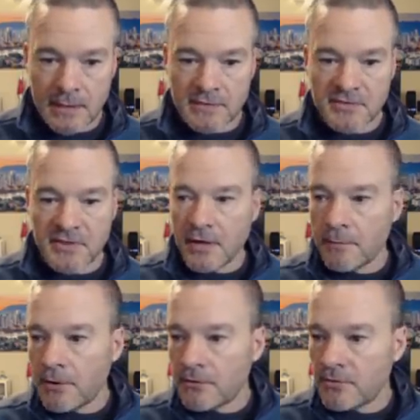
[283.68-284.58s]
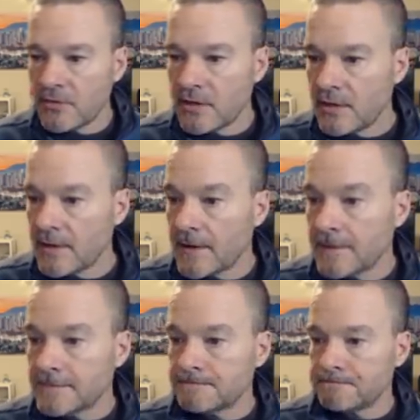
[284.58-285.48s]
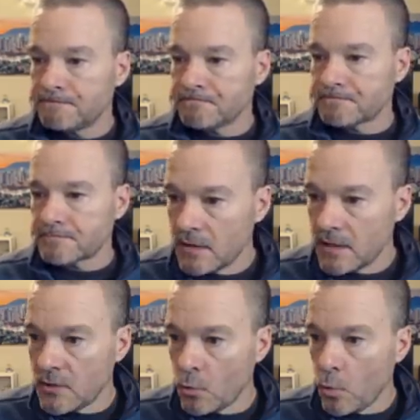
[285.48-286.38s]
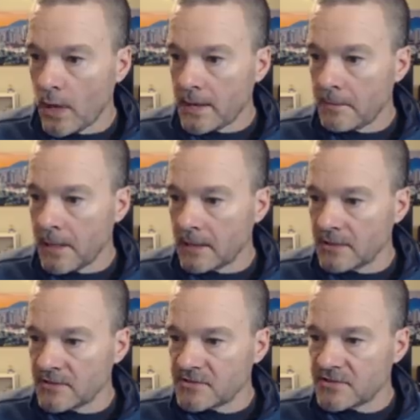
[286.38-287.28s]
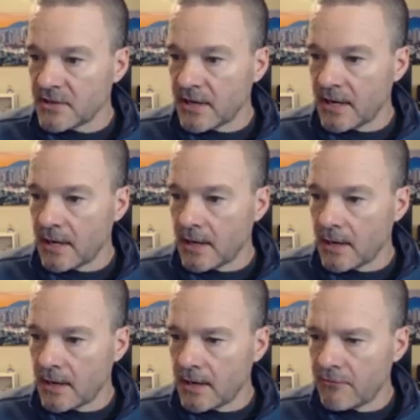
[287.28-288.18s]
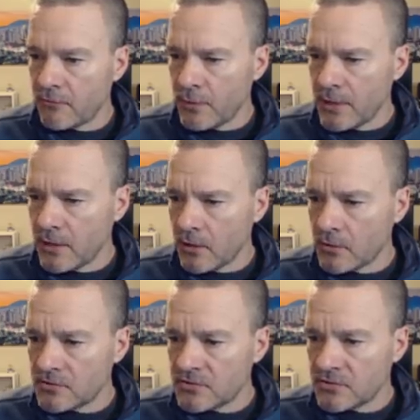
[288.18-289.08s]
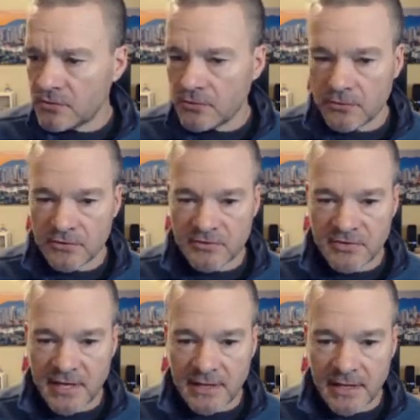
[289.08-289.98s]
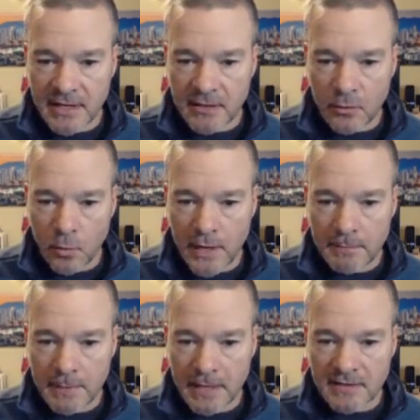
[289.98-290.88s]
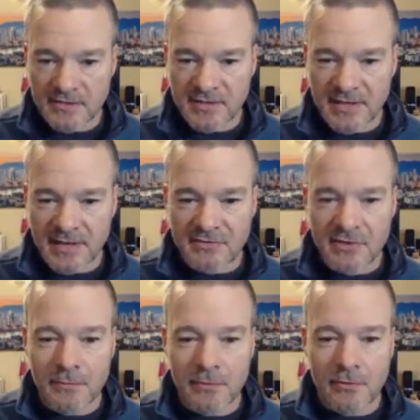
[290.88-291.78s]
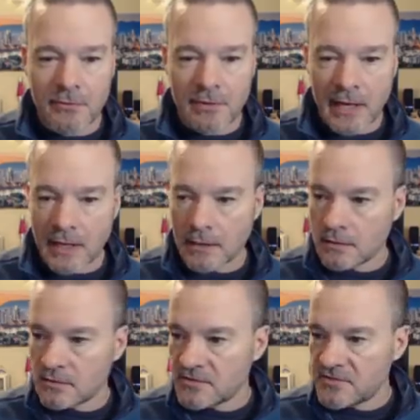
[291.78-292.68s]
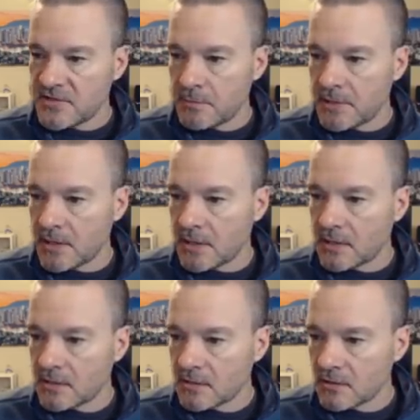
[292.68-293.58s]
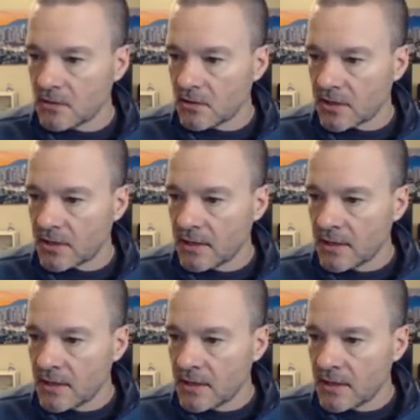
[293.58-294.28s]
Now let's think about the, um, the white balance. If we go to daylight white balance, it gives the moon that sepia look.